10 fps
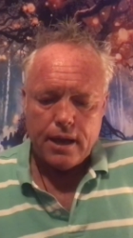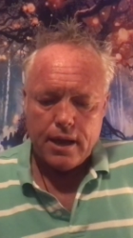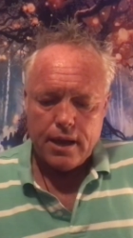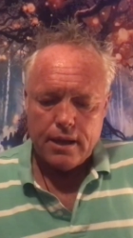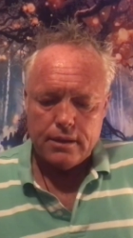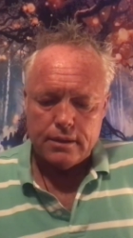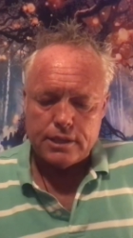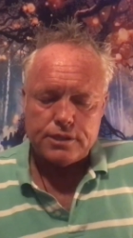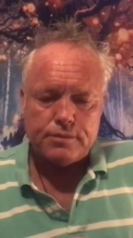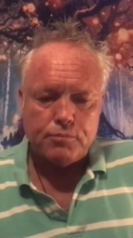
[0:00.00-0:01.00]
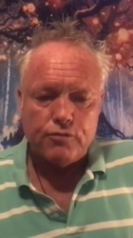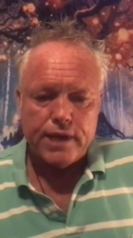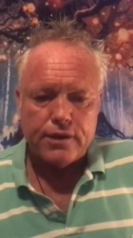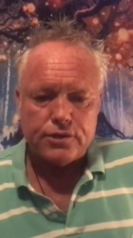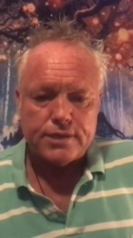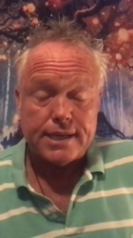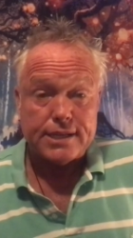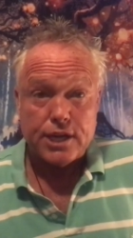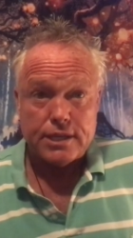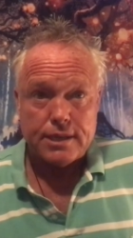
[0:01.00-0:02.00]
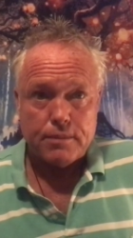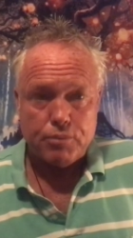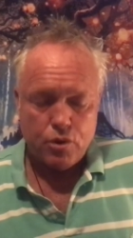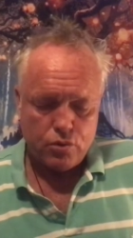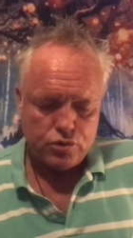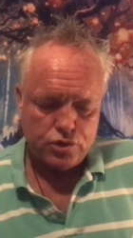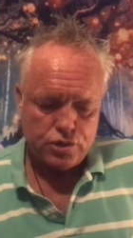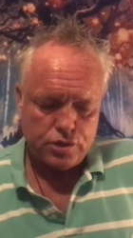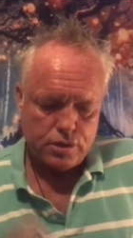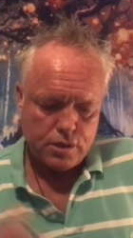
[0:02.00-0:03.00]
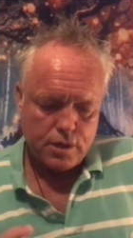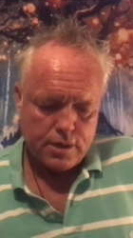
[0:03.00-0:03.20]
Uh, let's move down to suggested approach.